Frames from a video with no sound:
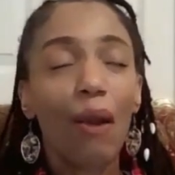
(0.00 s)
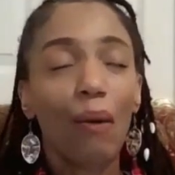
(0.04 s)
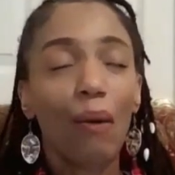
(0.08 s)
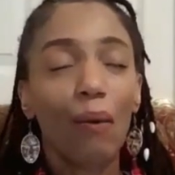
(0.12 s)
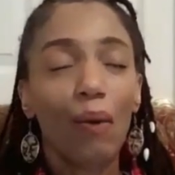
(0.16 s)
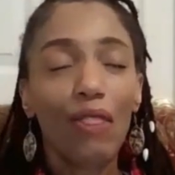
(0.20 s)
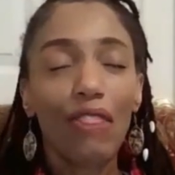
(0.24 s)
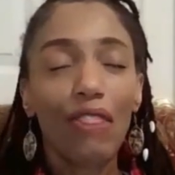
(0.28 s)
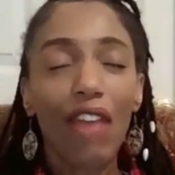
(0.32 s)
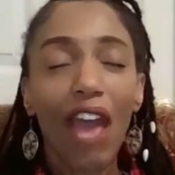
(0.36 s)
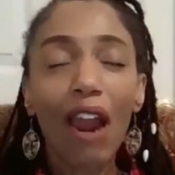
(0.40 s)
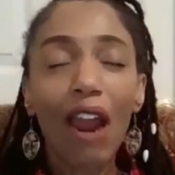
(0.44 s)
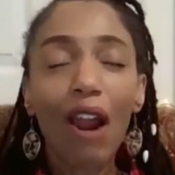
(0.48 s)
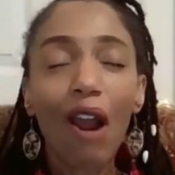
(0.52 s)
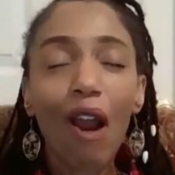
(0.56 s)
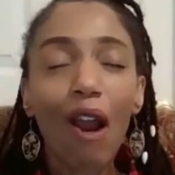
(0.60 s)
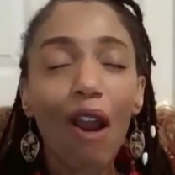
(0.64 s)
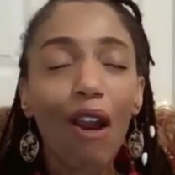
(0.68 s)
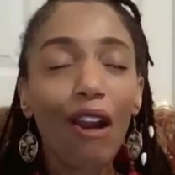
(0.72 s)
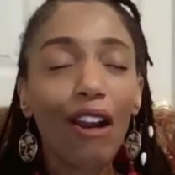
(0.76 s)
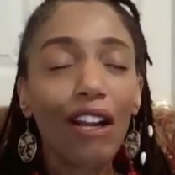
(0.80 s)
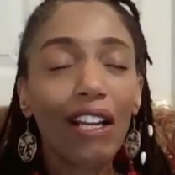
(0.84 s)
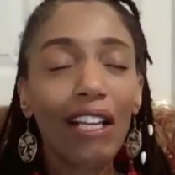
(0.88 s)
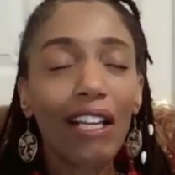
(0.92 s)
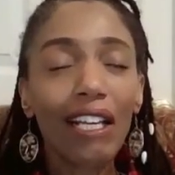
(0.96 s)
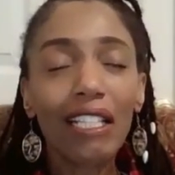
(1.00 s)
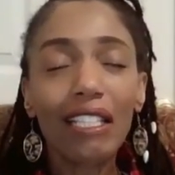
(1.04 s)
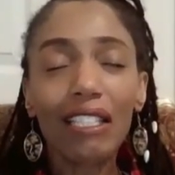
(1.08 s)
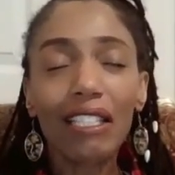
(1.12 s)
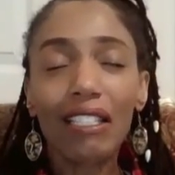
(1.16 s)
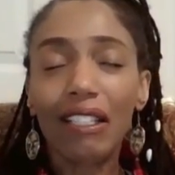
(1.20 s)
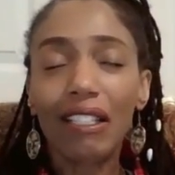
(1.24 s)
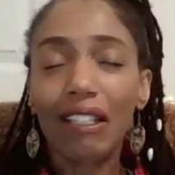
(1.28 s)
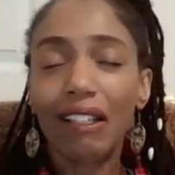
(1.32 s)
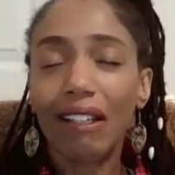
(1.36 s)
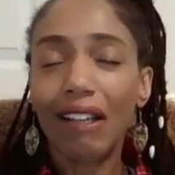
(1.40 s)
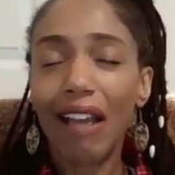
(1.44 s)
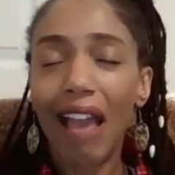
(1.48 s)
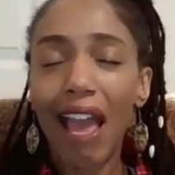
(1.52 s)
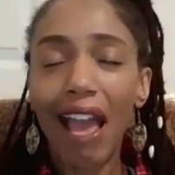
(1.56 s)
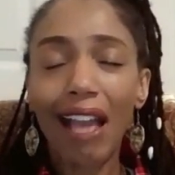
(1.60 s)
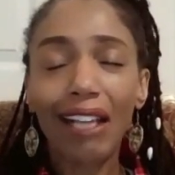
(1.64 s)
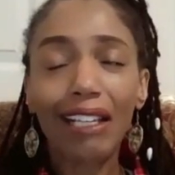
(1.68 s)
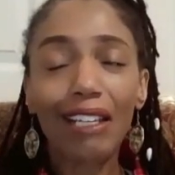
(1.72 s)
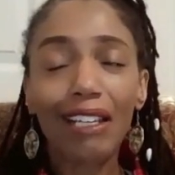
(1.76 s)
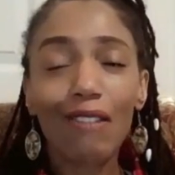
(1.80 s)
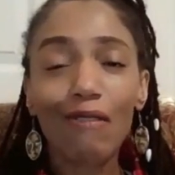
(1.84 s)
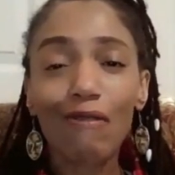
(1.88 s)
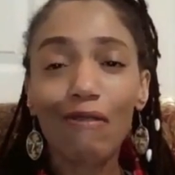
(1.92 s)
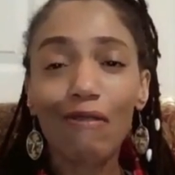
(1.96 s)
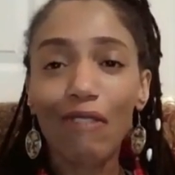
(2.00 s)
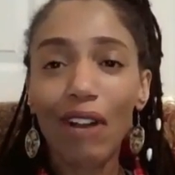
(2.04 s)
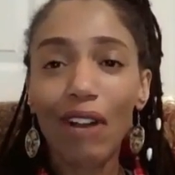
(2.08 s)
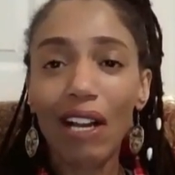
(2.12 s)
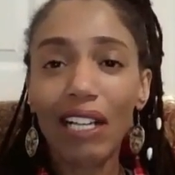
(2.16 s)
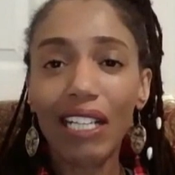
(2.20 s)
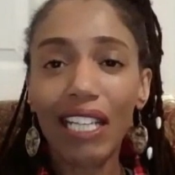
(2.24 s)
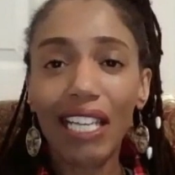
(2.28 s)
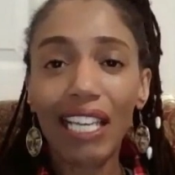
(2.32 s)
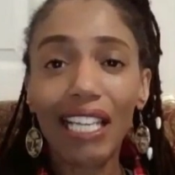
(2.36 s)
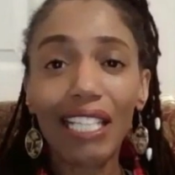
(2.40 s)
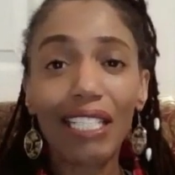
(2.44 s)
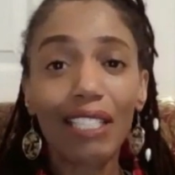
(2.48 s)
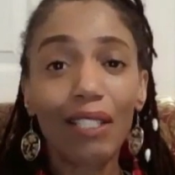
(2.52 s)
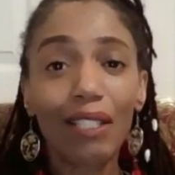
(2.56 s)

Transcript: When that heart gets to acting funky,